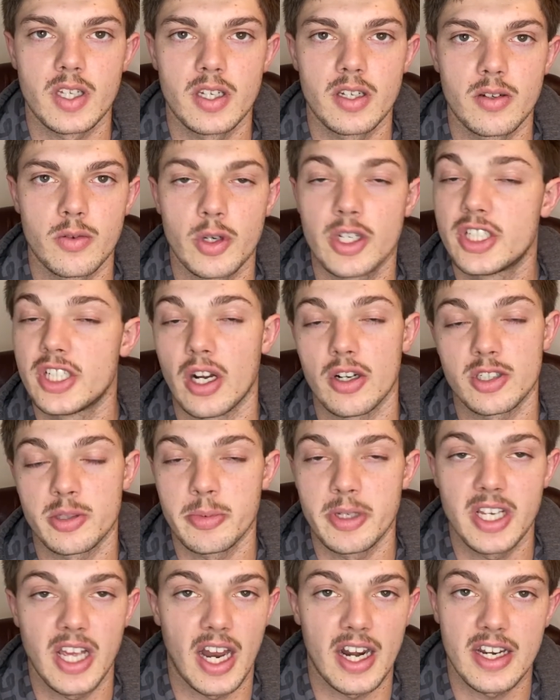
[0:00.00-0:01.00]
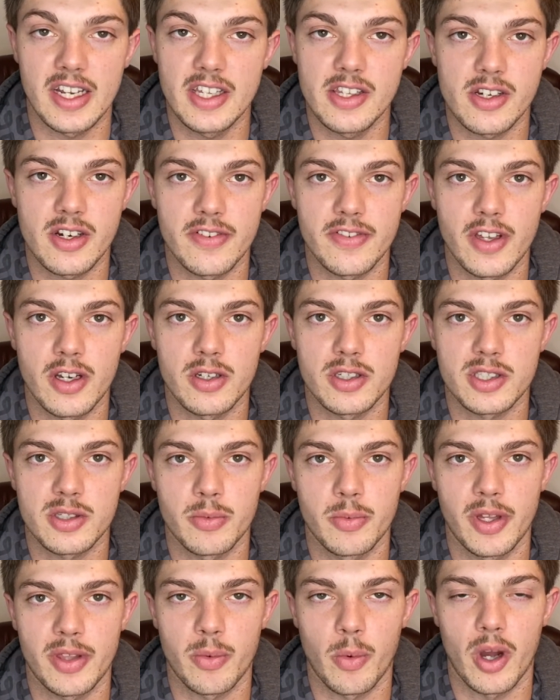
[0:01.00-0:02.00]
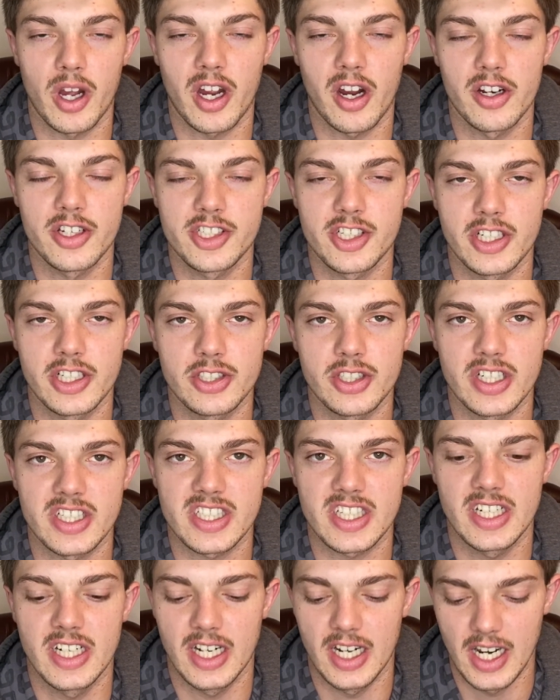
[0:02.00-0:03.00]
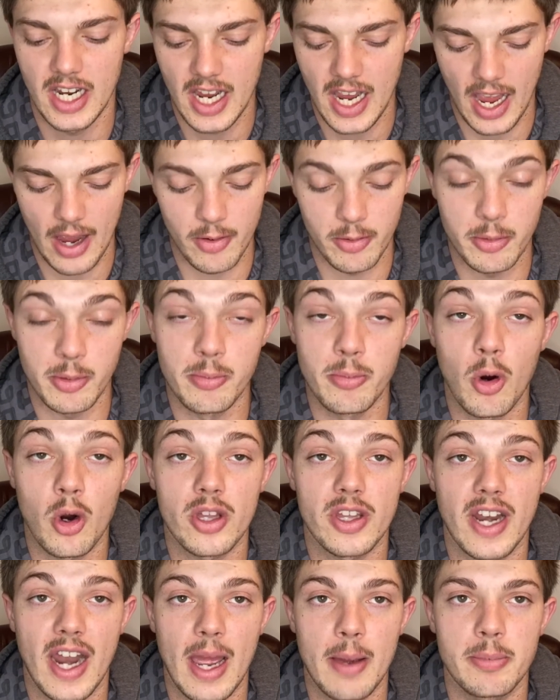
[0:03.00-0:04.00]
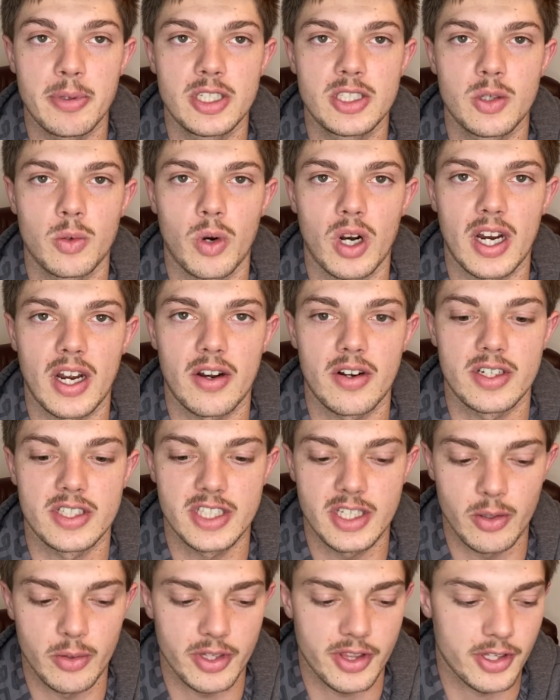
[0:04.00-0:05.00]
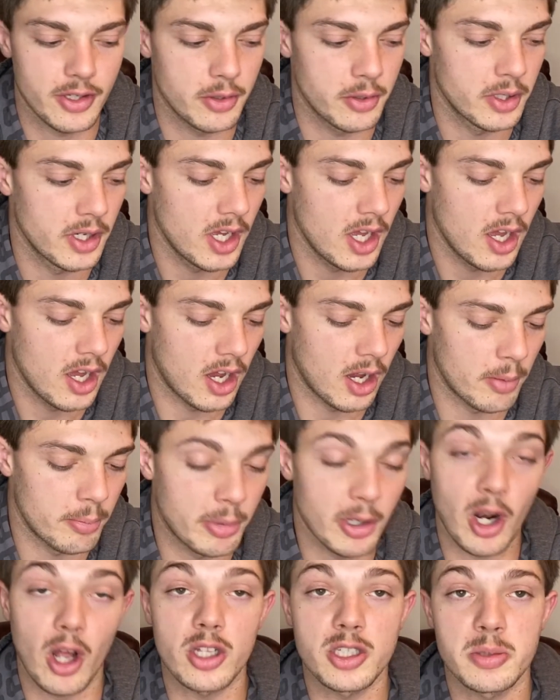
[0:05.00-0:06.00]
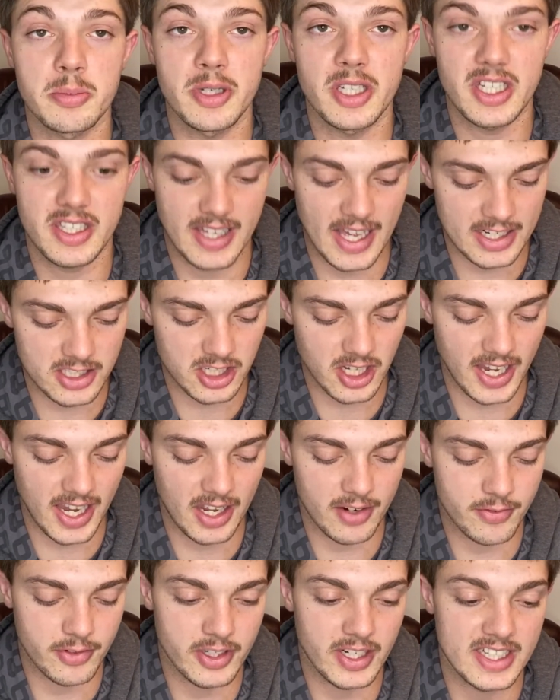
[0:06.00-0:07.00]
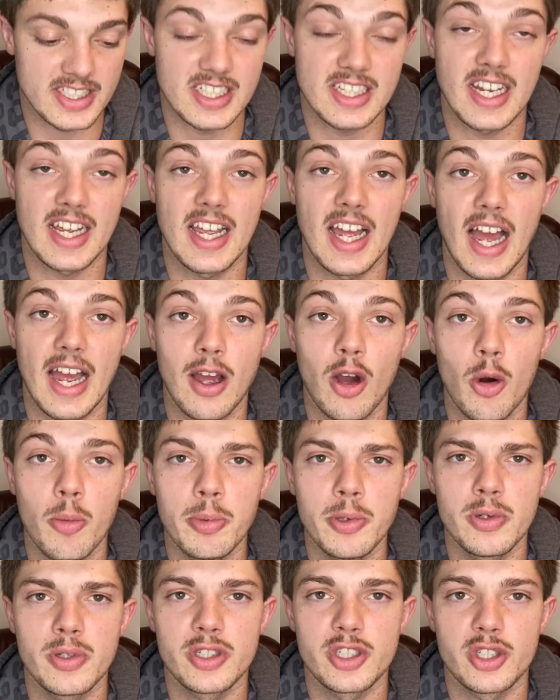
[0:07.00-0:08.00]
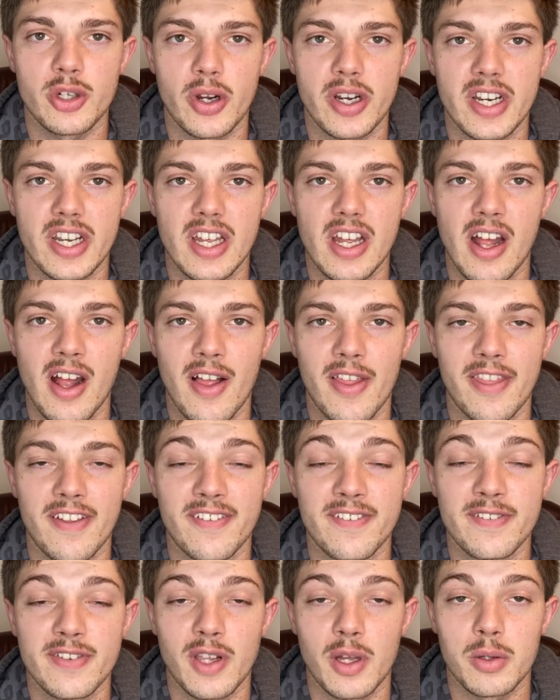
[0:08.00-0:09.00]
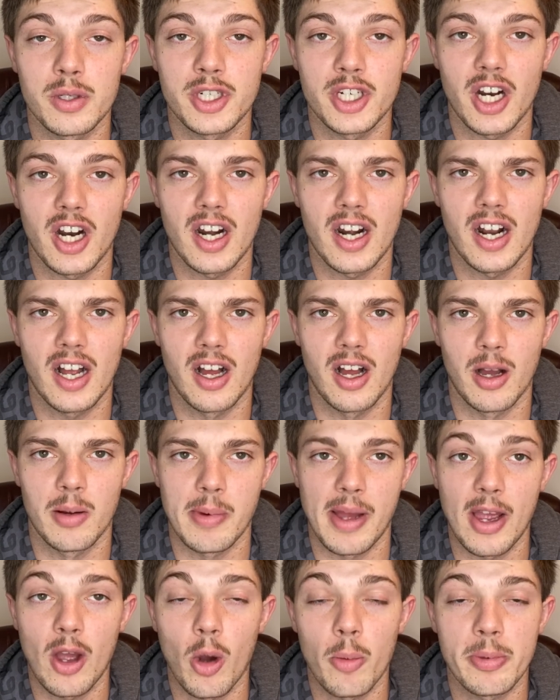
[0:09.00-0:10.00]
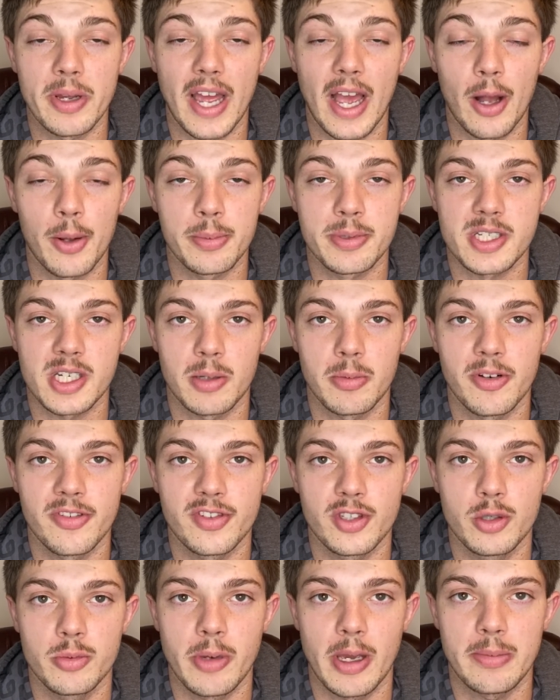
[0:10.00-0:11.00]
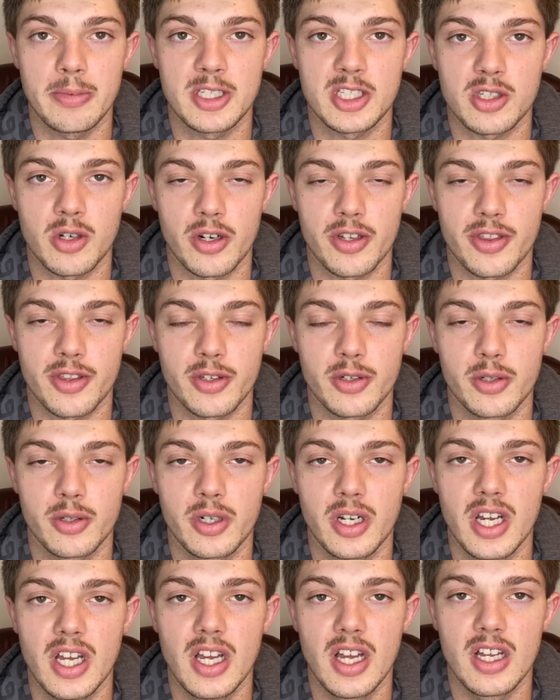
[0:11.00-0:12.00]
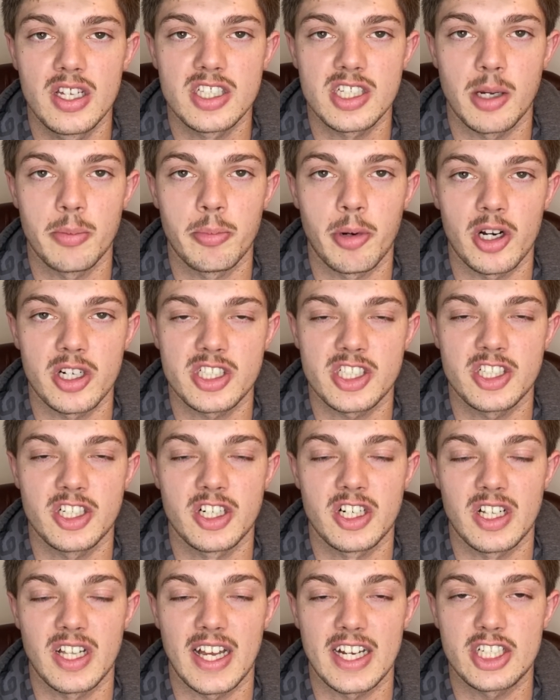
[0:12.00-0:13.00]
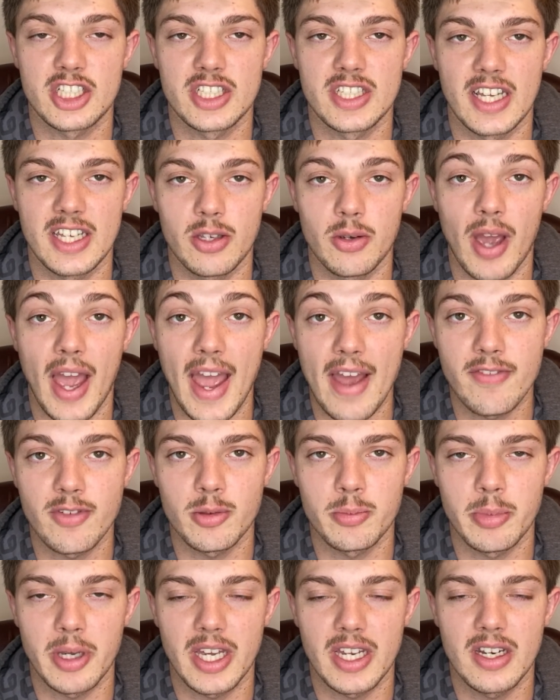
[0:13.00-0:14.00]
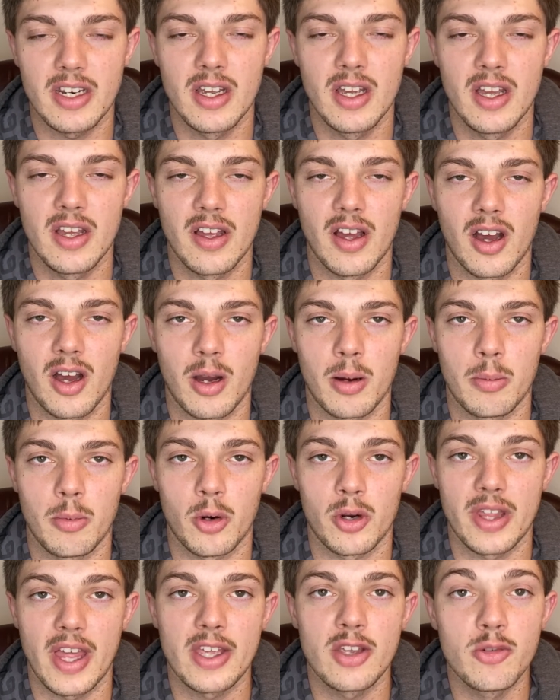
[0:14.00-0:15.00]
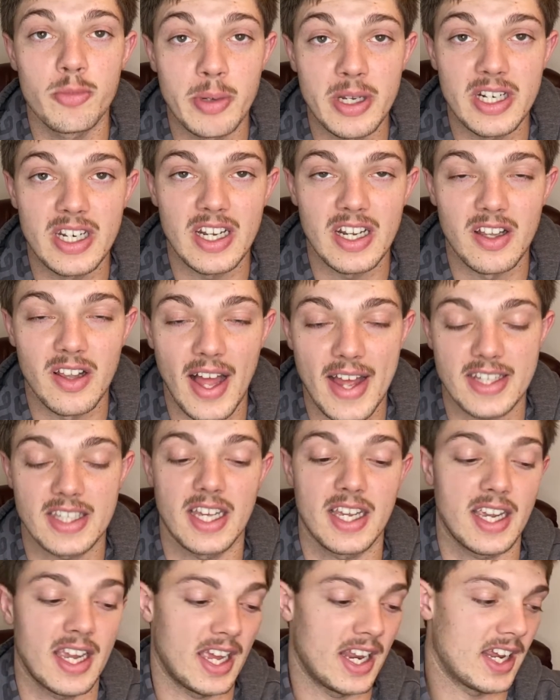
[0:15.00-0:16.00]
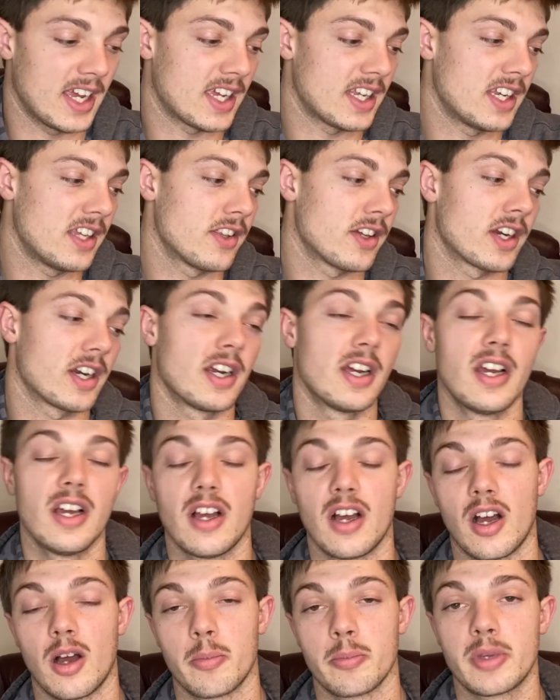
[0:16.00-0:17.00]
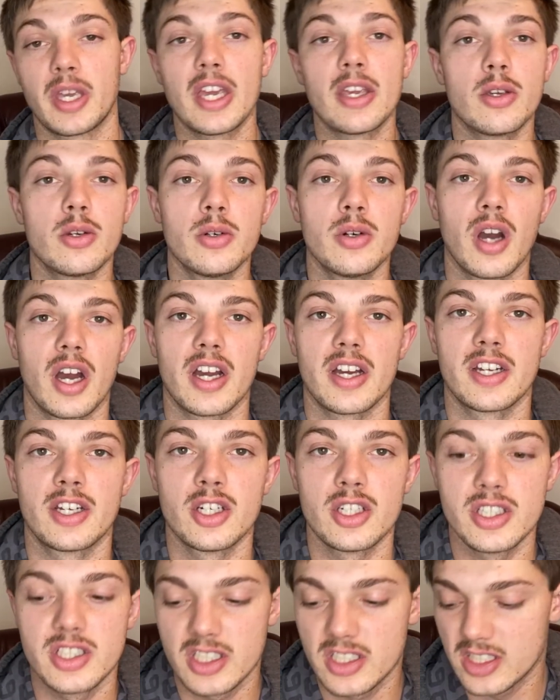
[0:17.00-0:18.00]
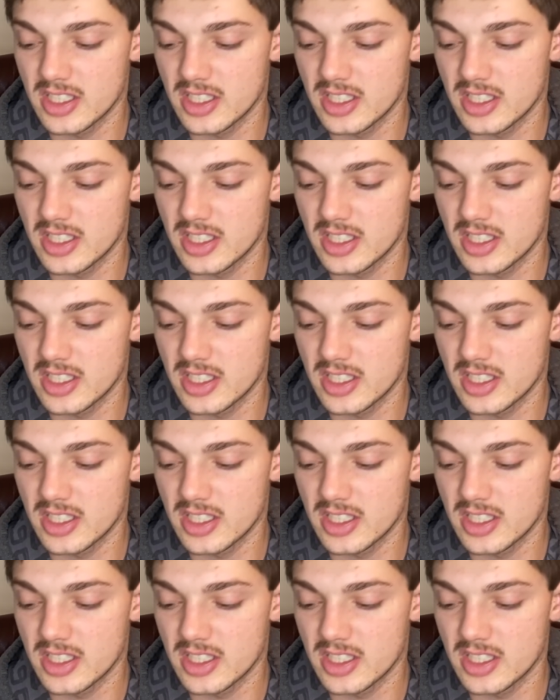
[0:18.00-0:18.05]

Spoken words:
Reach out to me on either of those with what cards you're interested in. I would be more than happy to work out a deal with you. But ultimately, that's all I had for you guys today. I hope you enjoyed the flowchart. I hope it helps some of you maybe sort through some parts of your collection that you haven't been or that you've been neglecting, and it can either get you a good